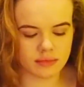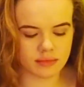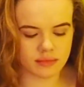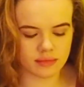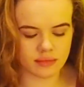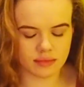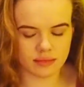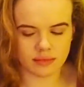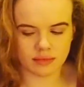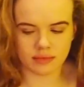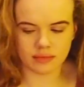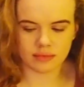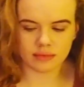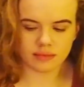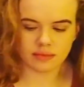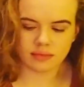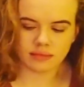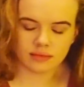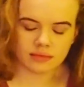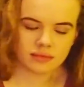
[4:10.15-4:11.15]

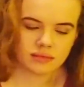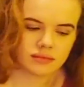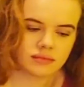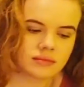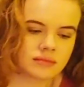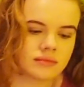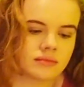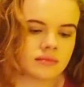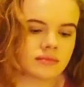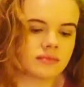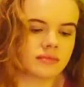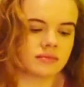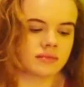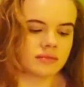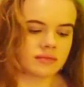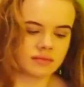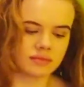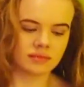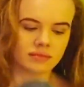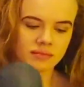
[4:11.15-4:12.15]

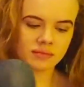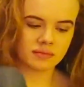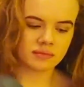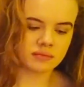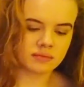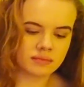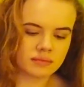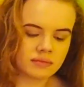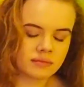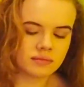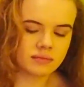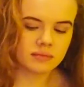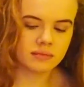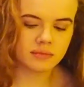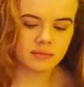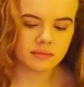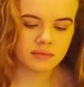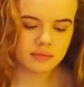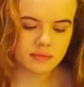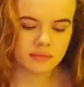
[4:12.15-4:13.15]

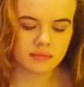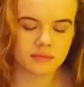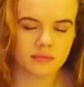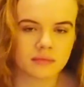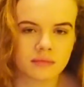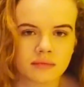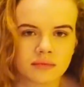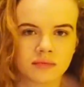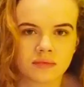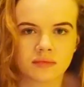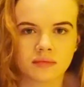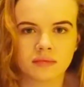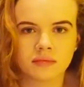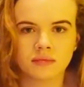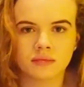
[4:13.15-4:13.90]
(not speaking)